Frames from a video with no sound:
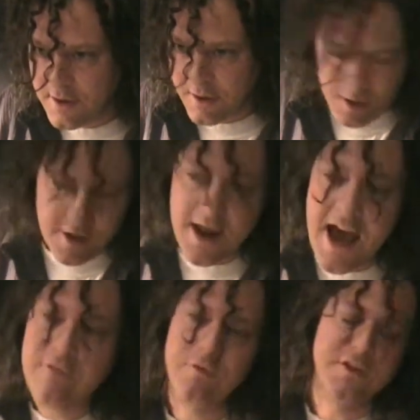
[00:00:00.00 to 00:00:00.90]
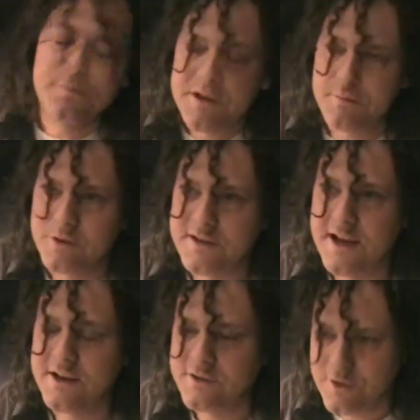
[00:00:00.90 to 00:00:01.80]
And on an average, people
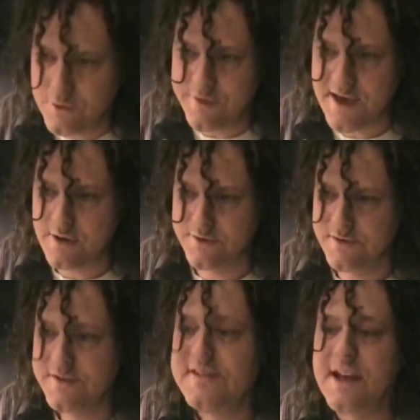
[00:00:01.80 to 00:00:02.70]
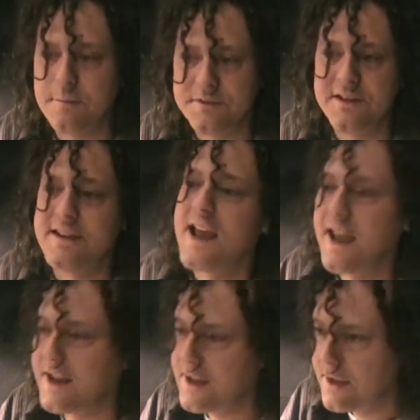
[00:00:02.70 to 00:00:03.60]
take 2,000 steps a
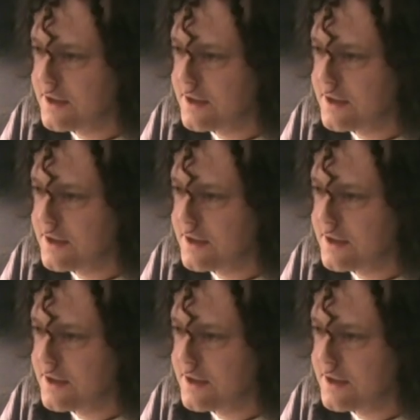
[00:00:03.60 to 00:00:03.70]
day.